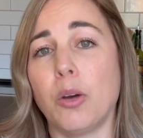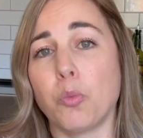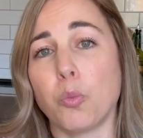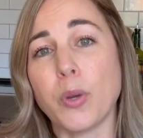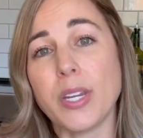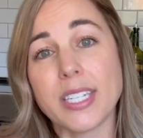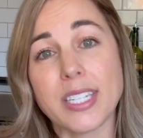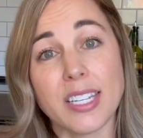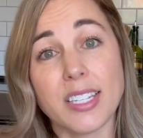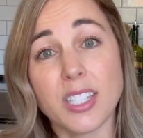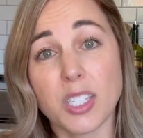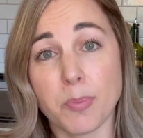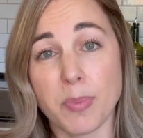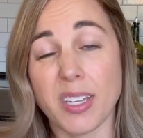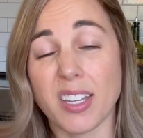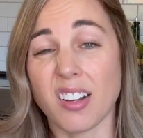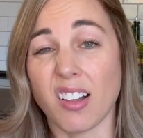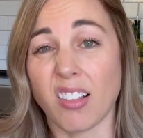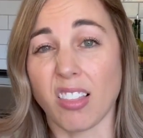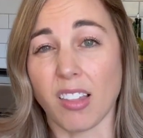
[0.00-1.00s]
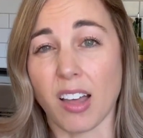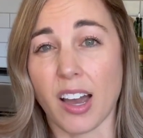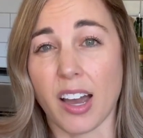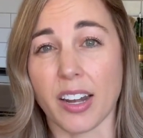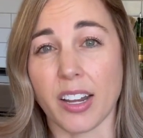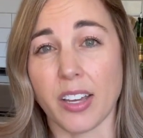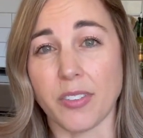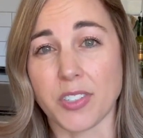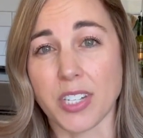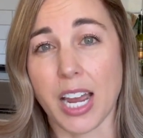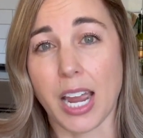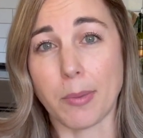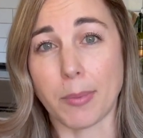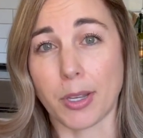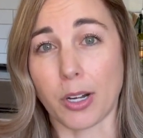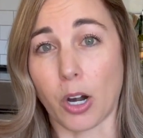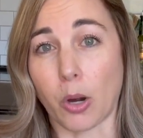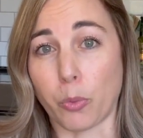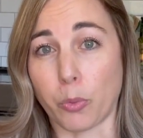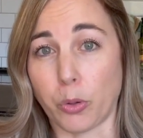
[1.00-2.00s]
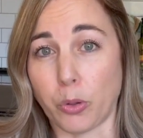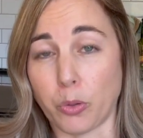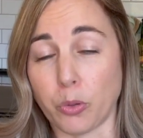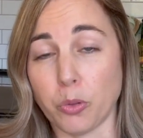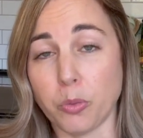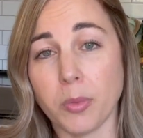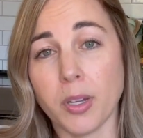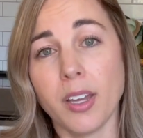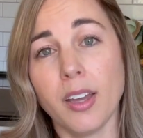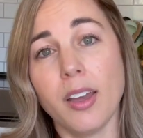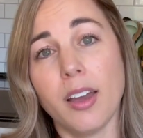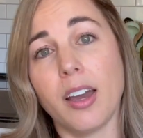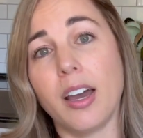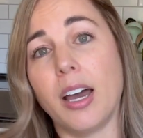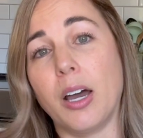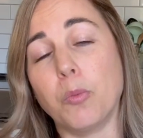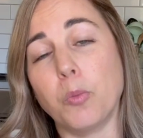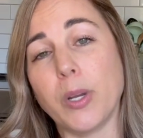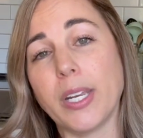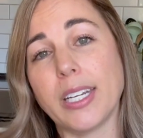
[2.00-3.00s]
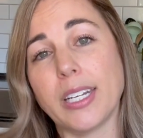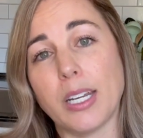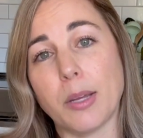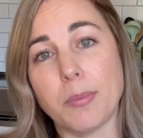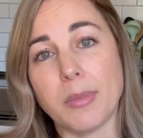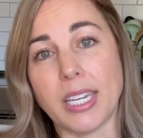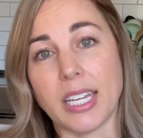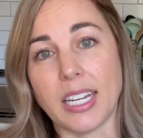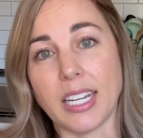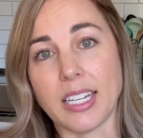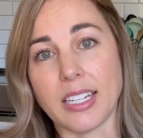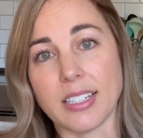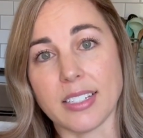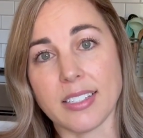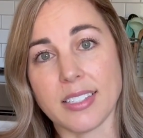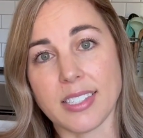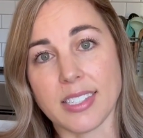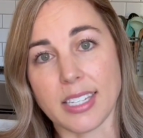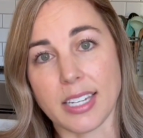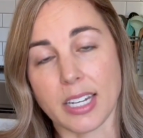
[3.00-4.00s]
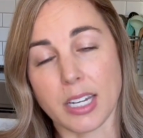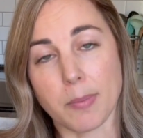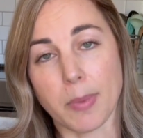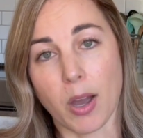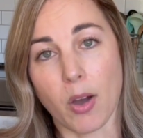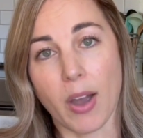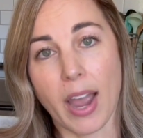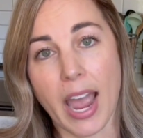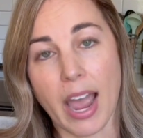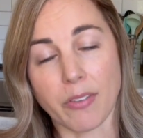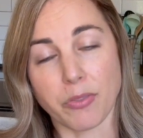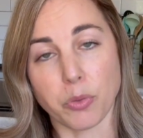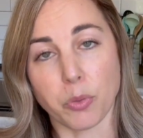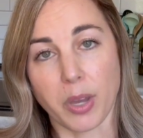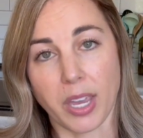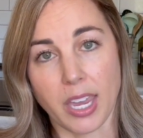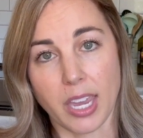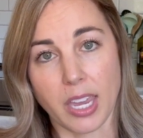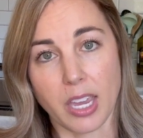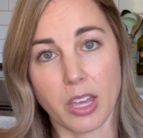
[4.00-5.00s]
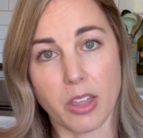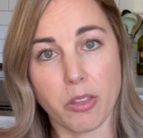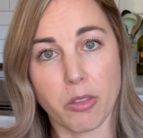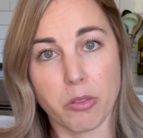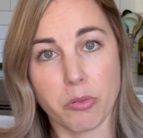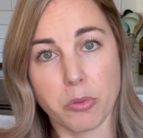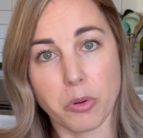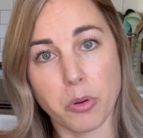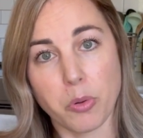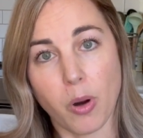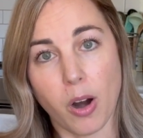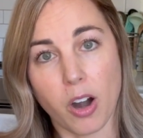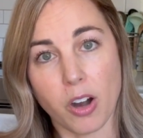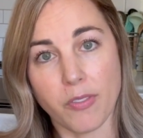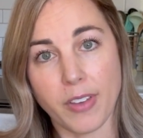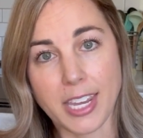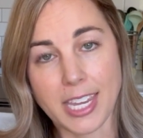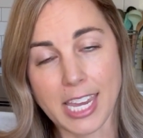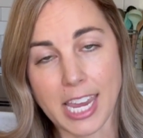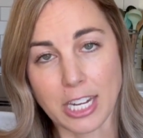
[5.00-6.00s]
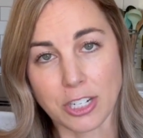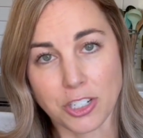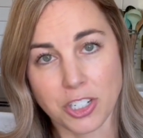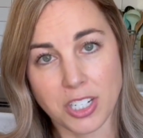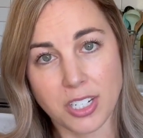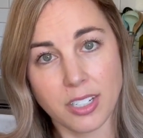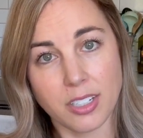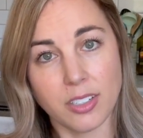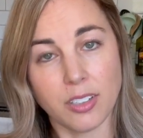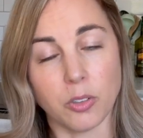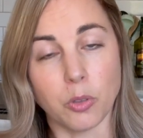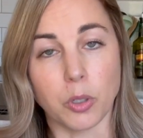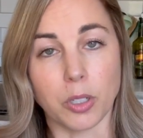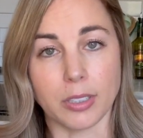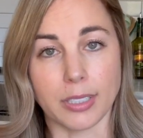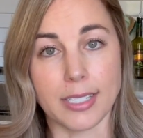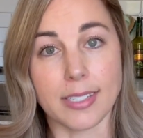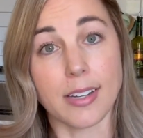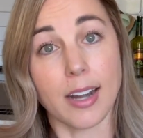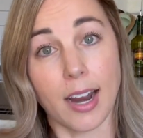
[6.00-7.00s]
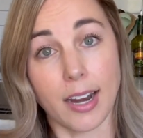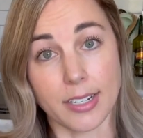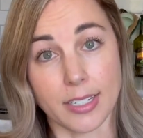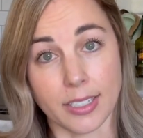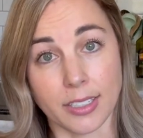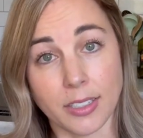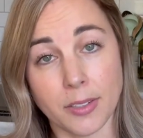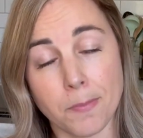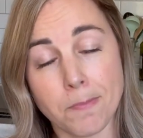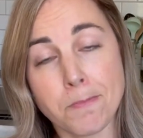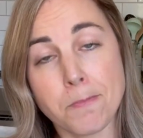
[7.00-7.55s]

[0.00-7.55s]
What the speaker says: We did spend a lot of time in our room. We ended up getting sick about halfway through our vacation, or at least I did.